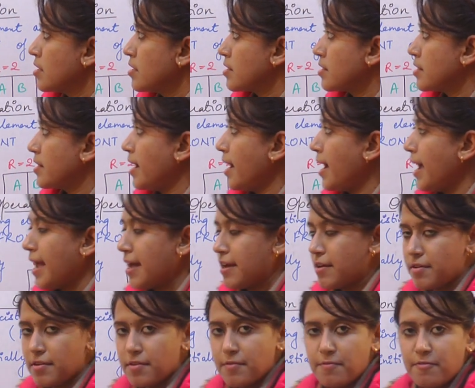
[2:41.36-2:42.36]
the
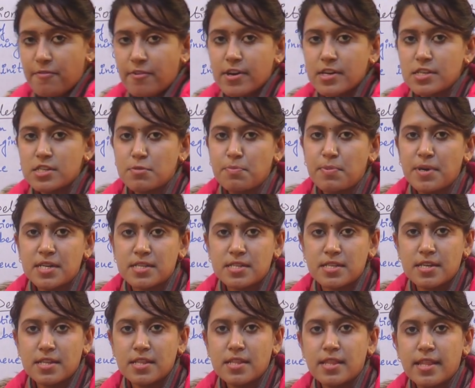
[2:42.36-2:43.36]
first
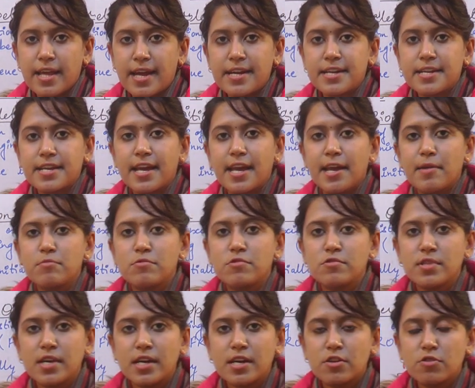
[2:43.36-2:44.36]
person that came
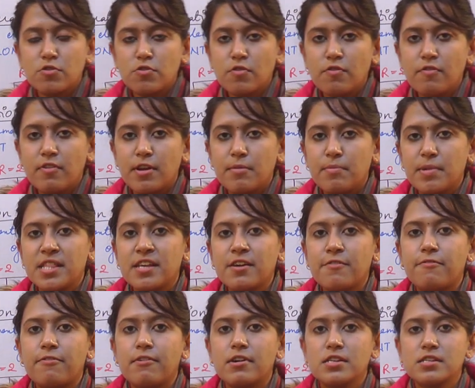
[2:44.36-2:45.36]
to the queue will be the
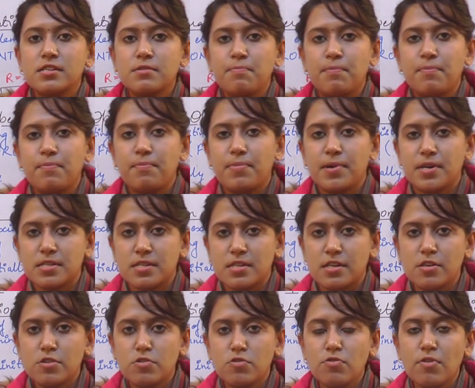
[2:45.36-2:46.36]
first
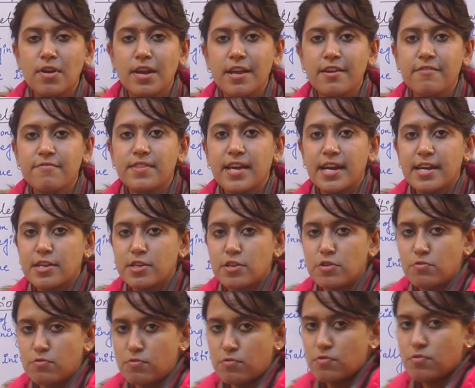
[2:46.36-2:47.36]
person to leave that
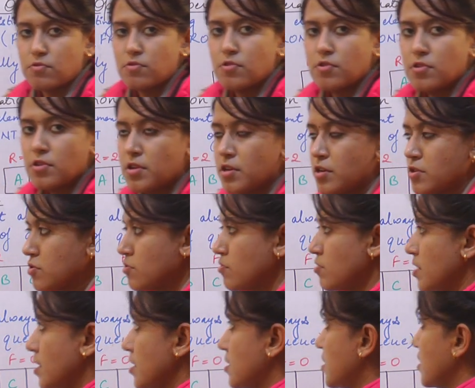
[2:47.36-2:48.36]
queue. So
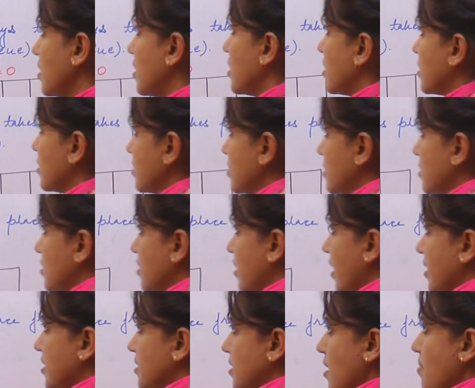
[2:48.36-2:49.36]
this is
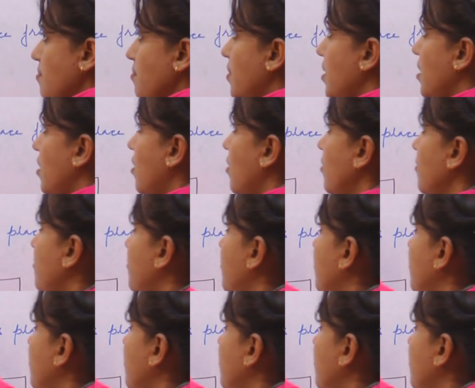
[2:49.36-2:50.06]
the example of